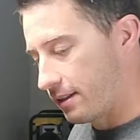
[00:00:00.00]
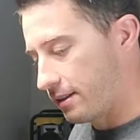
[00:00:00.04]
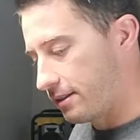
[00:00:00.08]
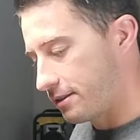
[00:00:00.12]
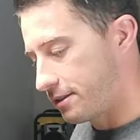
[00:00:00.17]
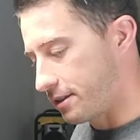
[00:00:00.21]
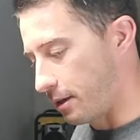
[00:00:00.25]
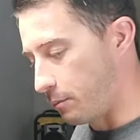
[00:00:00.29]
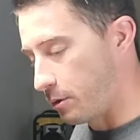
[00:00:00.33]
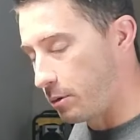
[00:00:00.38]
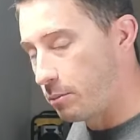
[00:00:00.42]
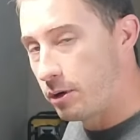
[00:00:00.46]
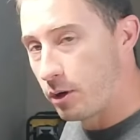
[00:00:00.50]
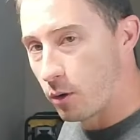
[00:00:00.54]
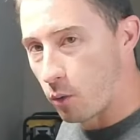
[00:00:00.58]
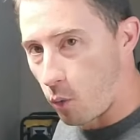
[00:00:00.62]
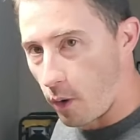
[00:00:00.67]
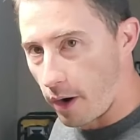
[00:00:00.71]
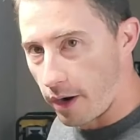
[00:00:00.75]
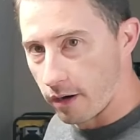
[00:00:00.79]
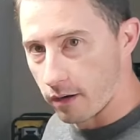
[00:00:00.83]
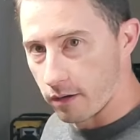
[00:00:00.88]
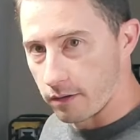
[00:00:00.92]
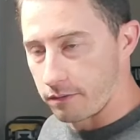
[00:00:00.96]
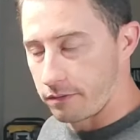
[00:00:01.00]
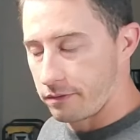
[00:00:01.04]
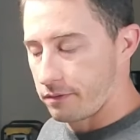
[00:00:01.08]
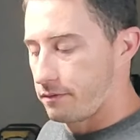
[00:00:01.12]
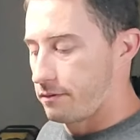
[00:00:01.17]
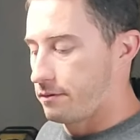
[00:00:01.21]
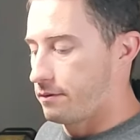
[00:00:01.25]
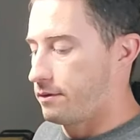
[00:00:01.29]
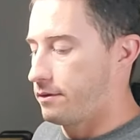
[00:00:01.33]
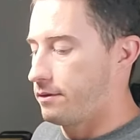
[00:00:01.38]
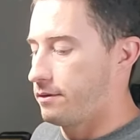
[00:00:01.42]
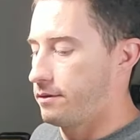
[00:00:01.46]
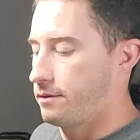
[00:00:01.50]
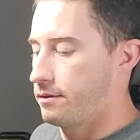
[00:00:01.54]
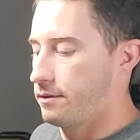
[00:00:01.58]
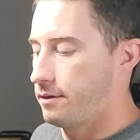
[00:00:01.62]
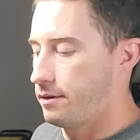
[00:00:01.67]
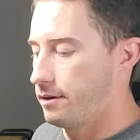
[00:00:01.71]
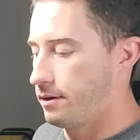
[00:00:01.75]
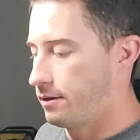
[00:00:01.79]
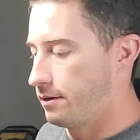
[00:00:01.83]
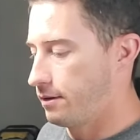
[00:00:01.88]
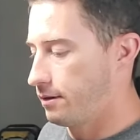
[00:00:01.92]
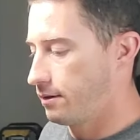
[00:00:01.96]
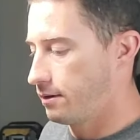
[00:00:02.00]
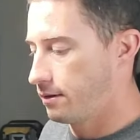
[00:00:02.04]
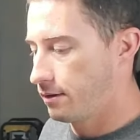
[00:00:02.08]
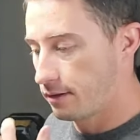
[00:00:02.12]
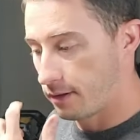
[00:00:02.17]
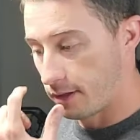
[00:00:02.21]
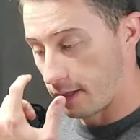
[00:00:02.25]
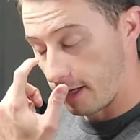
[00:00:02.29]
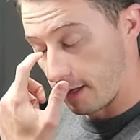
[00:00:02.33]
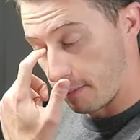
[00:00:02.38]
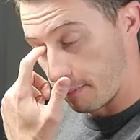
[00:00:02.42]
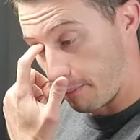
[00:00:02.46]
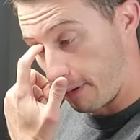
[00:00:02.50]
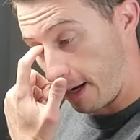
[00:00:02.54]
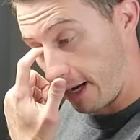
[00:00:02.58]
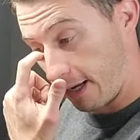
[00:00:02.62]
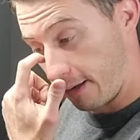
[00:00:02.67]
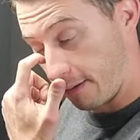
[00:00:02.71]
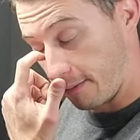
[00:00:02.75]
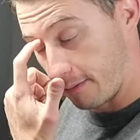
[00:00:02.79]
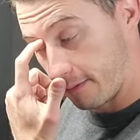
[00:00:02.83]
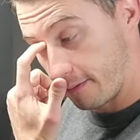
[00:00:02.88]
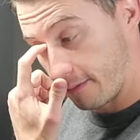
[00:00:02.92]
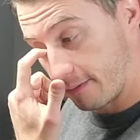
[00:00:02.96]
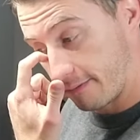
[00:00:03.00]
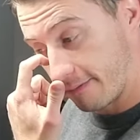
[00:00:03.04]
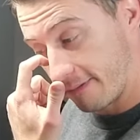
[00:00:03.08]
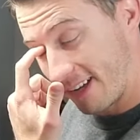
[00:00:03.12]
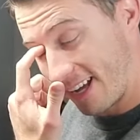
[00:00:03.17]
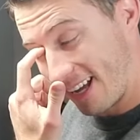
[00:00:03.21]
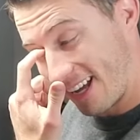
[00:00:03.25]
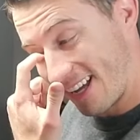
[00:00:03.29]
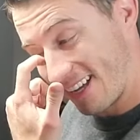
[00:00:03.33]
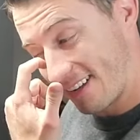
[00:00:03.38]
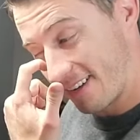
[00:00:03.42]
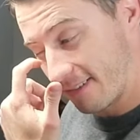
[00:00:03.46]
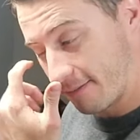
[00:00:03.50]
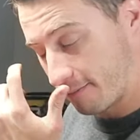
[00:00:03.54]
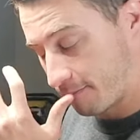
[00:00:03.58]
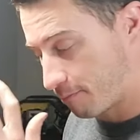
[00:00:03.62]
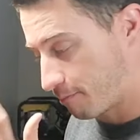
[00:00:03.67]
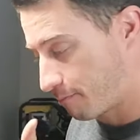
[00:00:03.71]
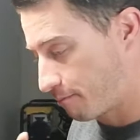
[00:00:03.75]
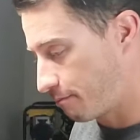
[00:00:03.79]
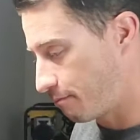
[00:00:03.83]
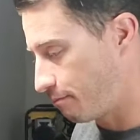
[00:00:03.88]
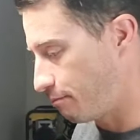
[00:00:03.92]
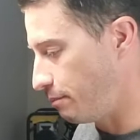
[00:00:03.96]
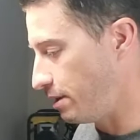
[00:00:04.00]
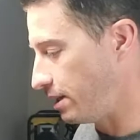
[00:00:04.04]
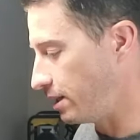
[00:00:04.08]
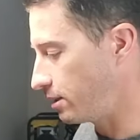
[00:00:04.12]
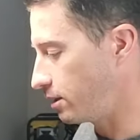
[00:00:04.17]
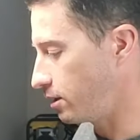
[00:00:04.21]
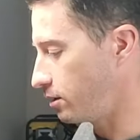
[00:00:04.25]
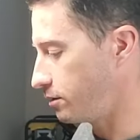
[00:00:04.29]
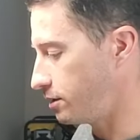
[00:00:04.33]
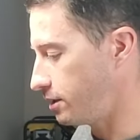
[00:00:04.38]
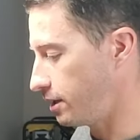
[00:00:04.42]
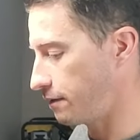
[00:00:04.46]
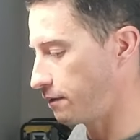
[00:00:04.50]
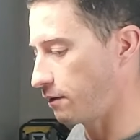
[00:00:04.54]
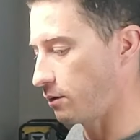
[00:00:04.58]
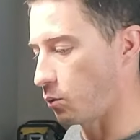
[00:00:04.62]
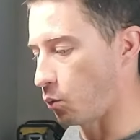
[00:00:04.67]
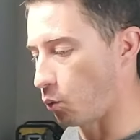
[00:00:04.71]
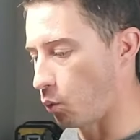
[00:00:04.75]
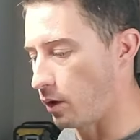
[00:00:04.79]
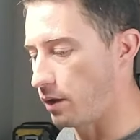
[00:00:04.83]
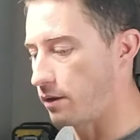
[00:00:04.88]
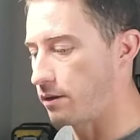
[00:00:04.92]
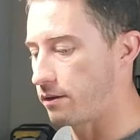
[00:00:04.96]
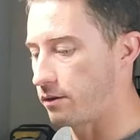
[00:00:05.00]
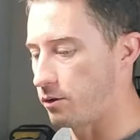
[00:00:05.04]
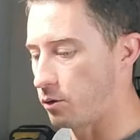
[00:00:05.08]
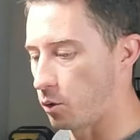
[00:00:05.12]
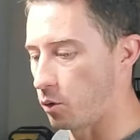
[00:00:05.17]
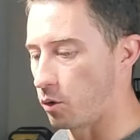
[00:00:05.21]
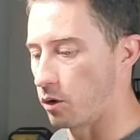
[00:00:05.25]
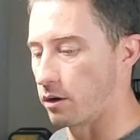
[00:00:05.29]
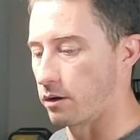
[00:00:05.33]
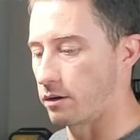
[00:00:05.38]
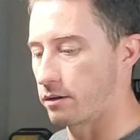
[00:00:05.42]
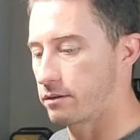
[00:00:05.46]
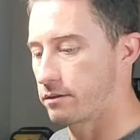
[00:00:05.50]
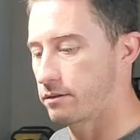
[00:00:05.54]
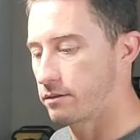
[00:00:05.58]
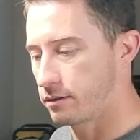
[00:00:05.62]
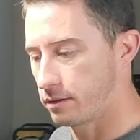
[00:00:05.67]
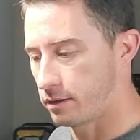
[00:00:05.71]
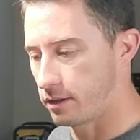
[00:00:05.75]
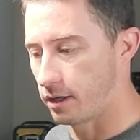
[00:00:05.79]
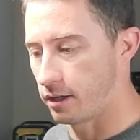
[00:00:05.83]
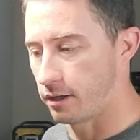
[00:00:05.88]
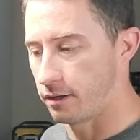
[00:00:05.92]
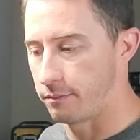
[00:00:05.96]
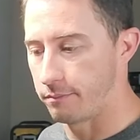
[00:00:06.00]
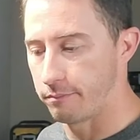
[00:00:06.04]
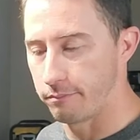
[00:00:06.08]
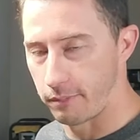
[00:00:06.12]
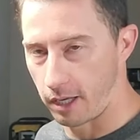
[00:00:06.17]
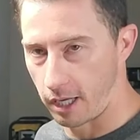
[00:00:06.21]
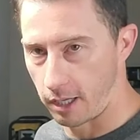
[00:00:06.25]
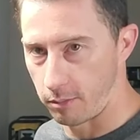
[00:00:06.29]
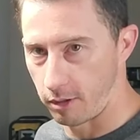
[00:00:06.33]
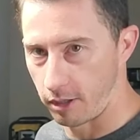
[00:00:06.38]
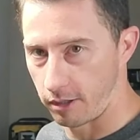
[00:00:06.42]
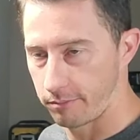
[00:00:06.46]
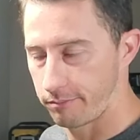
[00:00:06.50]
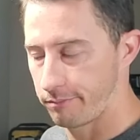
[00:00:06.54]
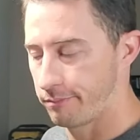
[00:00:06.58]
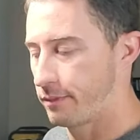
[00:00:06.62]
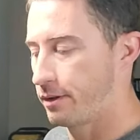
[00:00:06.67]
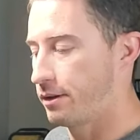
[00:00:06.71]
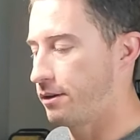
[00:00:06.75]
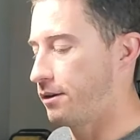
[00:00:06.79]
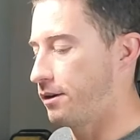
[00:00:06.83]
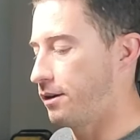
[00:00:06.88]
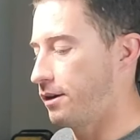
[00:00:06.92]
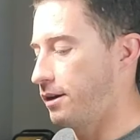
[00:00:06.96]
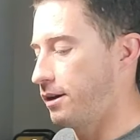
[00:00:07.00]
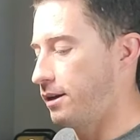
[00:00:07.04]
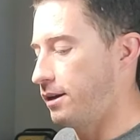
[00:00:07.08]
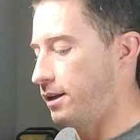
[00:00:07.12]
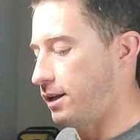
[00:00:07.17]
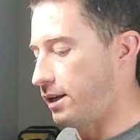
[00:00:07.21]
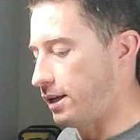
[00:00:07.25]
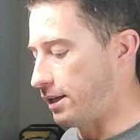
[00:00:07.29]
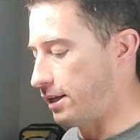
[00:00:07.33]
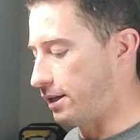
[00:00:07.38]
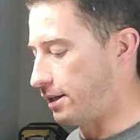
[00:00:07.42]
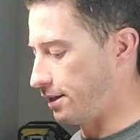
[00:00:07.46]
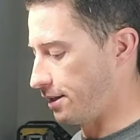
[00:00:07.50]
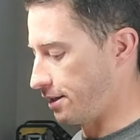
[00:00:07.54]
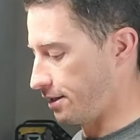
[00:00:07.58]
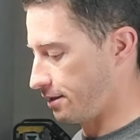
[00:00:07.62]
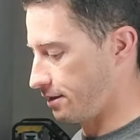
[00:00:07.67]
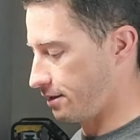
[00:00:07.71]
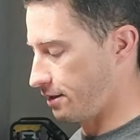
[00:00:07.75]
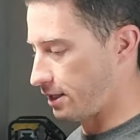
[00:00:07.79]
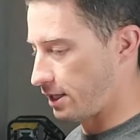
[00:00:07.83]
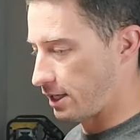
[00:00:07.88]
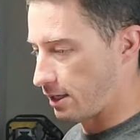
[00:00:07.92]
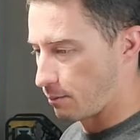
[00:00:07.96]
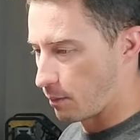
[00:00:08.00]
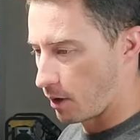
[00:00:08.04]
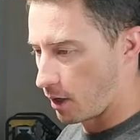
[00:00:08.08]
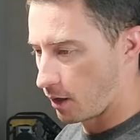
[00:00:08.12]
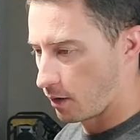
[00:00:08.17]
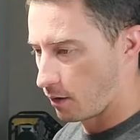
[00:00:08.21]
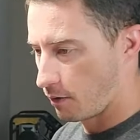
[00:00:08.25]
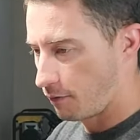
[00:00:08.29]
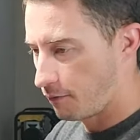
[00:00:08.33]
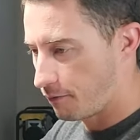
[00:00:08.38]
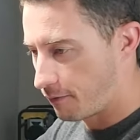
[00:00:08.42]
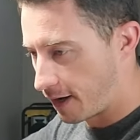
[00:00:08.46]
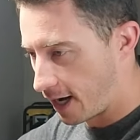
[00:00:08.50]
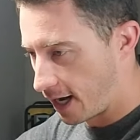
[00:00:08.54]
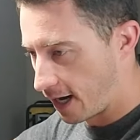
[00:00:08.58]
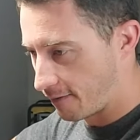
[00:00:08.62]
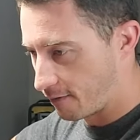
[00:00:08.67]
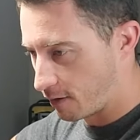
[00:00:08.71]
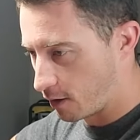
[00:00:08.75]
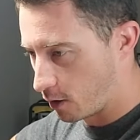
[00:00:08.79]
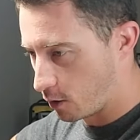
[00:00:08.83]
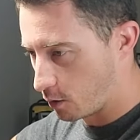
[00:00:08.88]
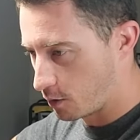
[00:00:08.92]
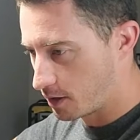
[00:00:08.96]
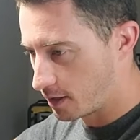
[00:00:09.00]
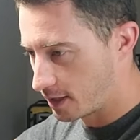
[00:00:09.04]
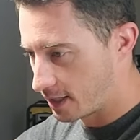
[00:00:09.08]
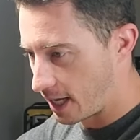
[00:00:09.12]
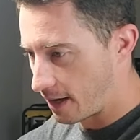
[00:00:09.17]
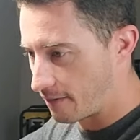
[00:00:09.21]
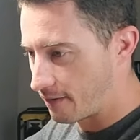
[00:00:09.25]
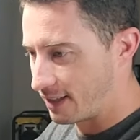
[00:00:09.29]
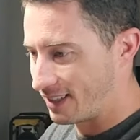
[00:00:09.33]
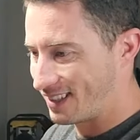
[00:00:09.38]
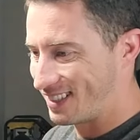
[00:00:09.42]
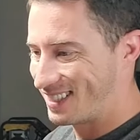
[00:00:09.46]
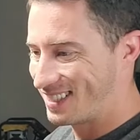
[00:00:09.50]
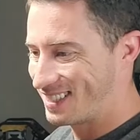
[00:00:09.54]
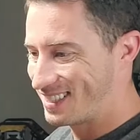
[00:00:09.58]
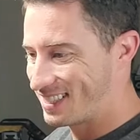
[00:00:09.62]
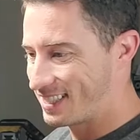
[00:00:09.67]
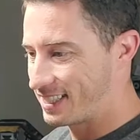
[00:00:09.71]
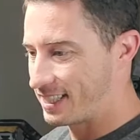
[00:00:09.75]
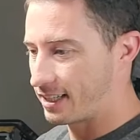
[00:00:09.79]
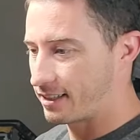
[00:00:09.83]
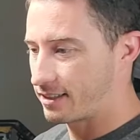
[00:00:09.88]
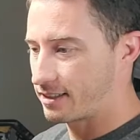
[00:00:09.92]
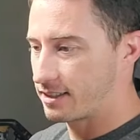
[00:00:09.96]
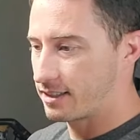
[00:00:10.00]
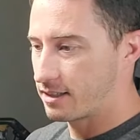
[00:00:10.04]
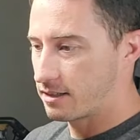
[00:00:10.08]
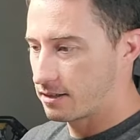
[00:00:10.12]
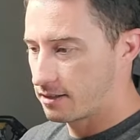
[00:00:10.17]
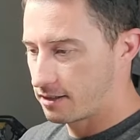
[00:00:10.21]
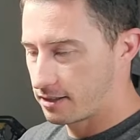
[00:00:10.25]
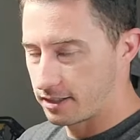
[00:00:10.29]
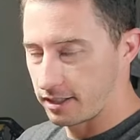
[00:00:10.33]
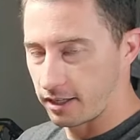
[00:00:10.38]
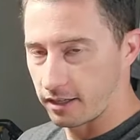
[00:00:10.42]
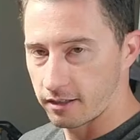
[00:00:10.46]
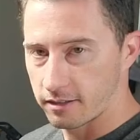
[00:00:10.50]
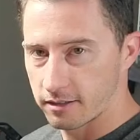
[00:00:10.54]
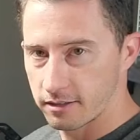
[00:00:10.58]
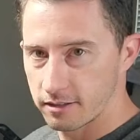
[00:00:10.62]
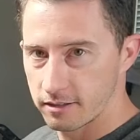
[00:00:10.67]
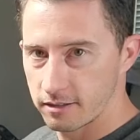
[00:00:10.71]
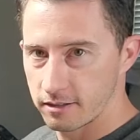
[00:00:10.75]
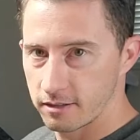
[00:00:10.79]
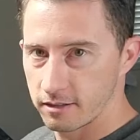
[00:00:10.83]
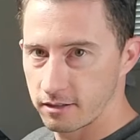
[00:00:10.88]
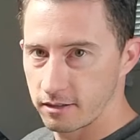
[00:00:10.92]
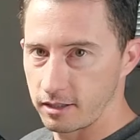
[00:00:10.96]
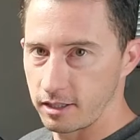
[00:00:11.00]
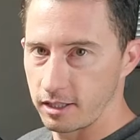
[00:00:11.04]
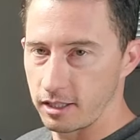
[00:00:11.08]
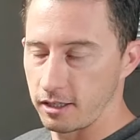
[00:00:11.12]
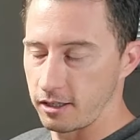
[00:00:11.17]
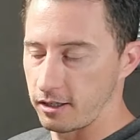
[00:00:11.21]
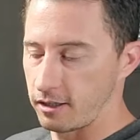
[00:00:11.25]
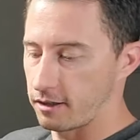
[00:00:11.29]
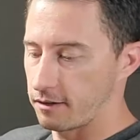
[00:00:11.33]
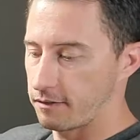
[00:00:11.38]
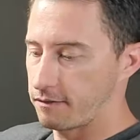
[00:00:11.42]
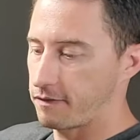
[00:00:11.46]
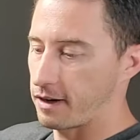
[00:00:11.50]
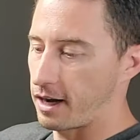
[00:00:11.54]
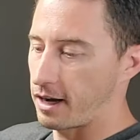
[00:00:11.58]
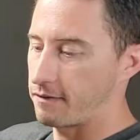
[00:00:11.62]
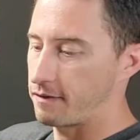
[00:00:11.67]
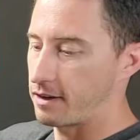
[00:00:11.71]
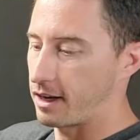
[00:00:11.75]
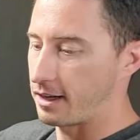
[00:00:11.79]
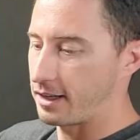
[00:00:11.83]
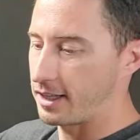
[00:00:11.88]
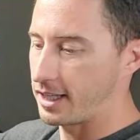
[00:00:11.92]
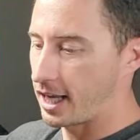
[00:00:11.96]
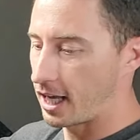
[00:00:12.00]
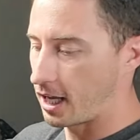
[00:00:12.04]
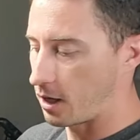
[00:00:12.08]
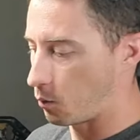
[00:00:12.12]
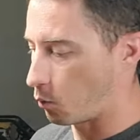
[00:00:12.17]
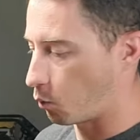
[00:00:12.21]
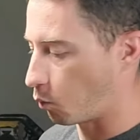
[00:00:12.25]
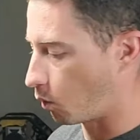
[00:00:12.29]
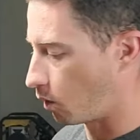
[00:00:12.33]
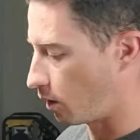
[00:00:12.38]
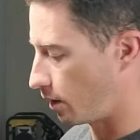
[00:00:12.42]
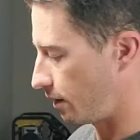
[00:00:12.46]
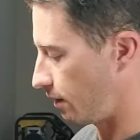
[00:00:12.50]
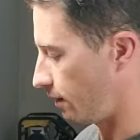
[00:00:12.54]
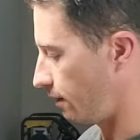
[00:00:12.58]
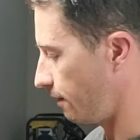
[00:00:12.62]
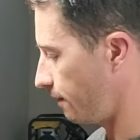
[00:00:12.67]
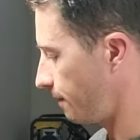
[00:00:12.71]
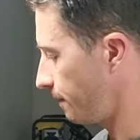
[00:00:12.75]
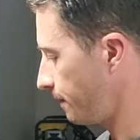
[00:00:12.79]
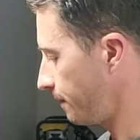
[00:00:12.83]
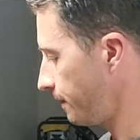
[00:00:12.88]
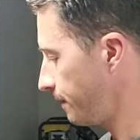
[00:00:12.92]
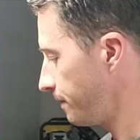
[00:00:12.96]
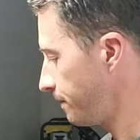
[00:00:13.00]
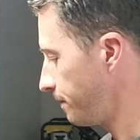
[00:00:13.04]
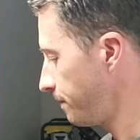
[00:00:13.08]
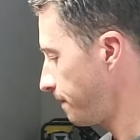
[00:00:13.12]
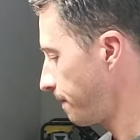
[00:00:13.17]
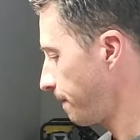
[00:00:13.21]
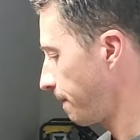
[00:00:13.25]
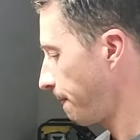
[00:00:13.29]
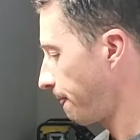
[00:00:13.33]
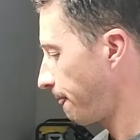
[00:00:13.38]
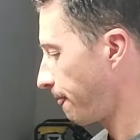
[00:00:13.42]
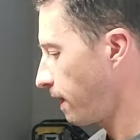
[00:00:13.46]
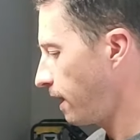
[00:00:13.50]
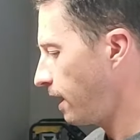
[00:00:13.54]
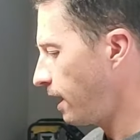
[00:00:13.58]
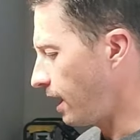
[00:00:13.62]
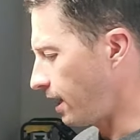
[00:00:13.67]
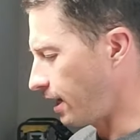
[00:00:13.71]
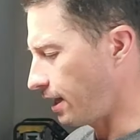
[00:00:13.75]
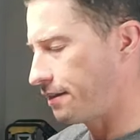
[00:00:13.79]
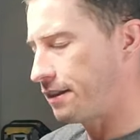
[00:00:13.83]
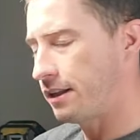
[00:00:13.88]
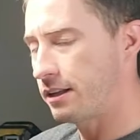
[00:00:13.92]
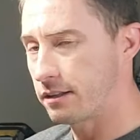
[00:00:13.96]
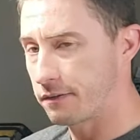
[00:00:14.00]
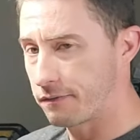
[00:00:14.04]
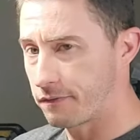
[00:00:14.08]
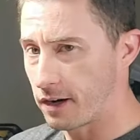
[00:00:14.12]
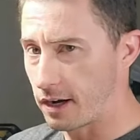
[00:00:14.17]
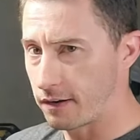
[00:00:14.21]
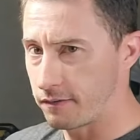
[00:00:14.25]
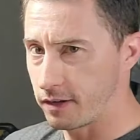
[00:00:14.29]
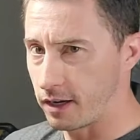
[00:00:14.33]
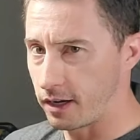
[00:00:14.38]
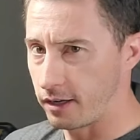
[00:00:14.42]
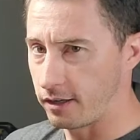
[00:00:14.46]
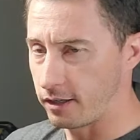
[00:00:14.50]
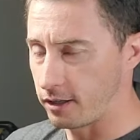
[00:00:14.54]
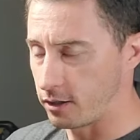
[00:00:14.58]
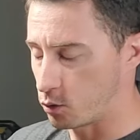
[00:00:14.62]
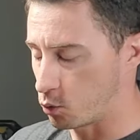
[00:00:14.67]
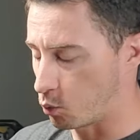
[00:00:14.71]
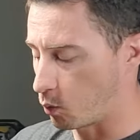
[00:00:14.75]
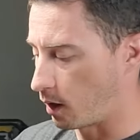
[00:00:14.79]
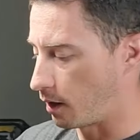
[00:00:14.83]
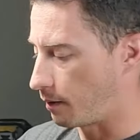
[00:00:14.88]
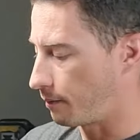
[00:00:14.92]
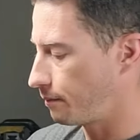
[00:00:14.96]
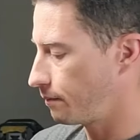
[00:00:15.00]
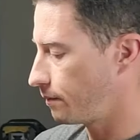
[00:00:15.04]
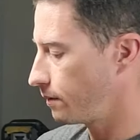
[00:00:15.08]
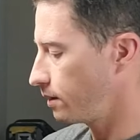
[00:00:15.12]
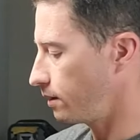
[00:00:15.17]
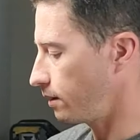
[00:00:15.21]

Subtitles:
Something to be aware of that might be a little different with your gun maybe is the model 50766, the 590A1, and I think the 590 as well.